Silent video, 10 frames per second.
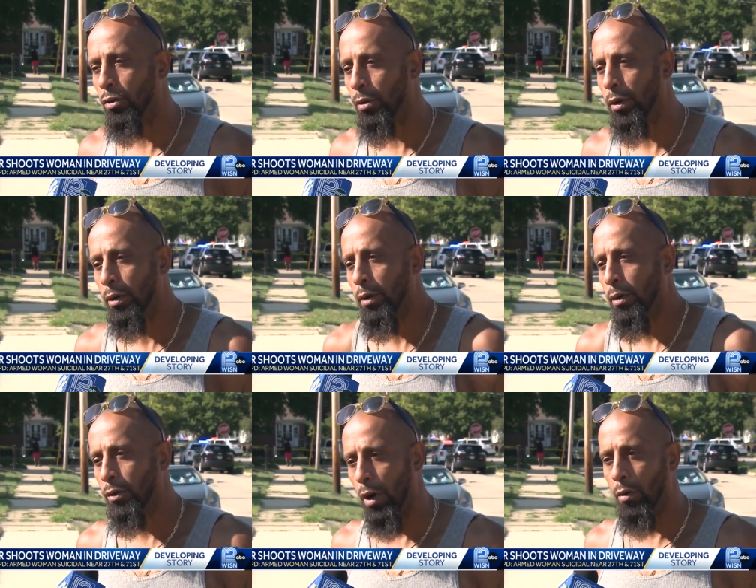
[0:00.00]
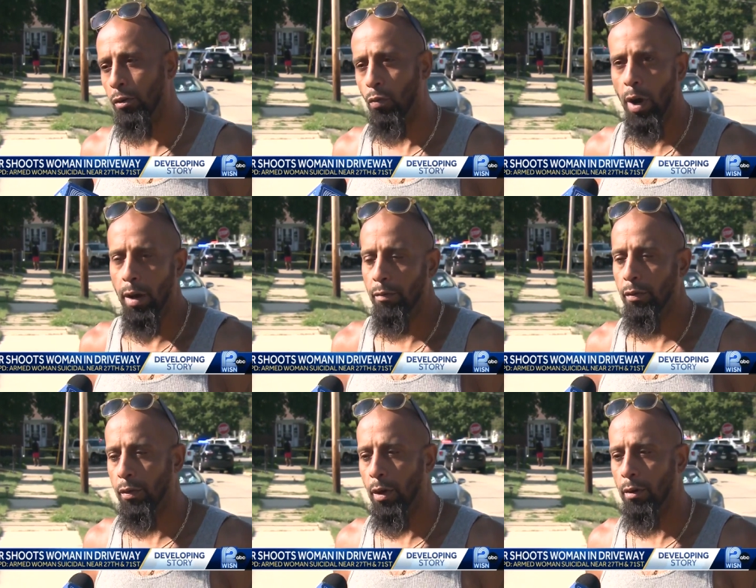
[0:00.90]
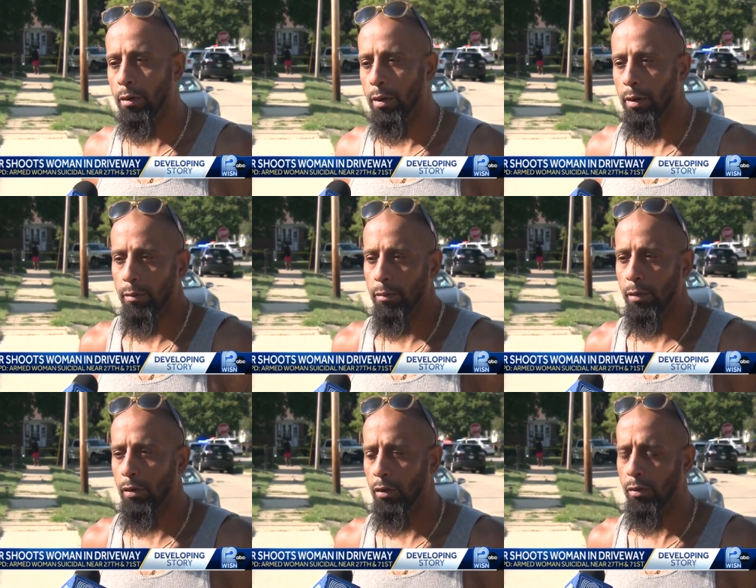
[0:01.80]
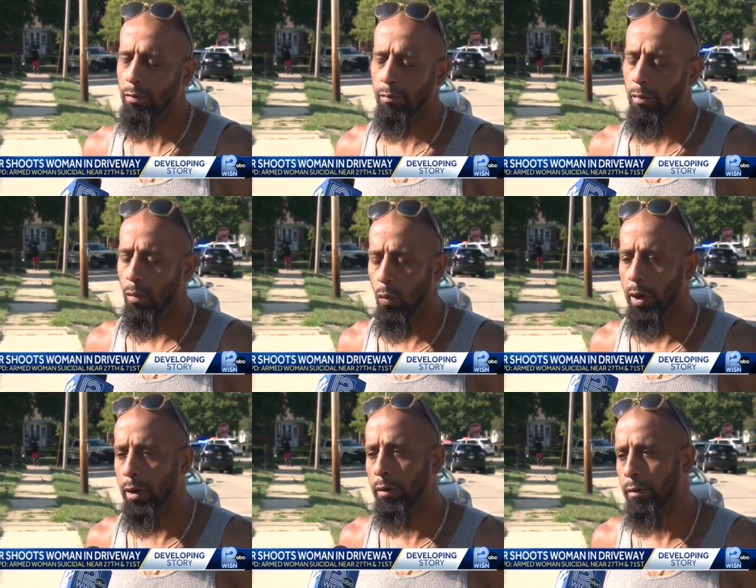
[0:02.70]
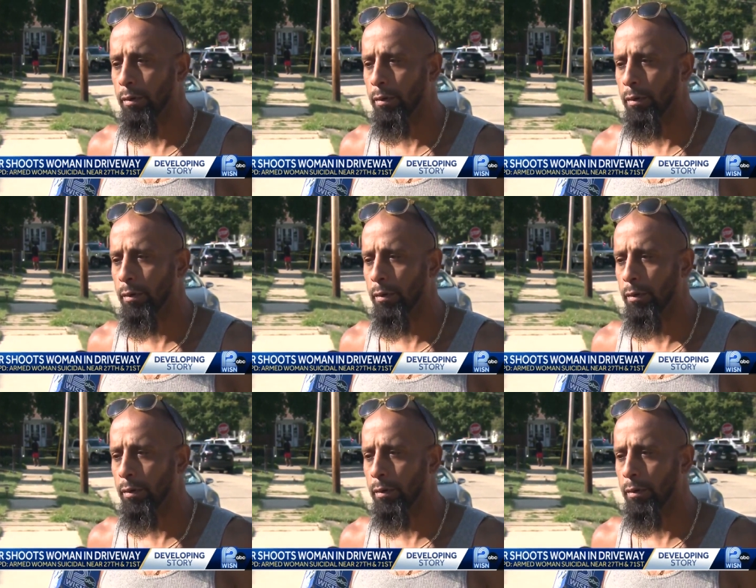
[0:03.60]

to her. She always waved, so it's just weird.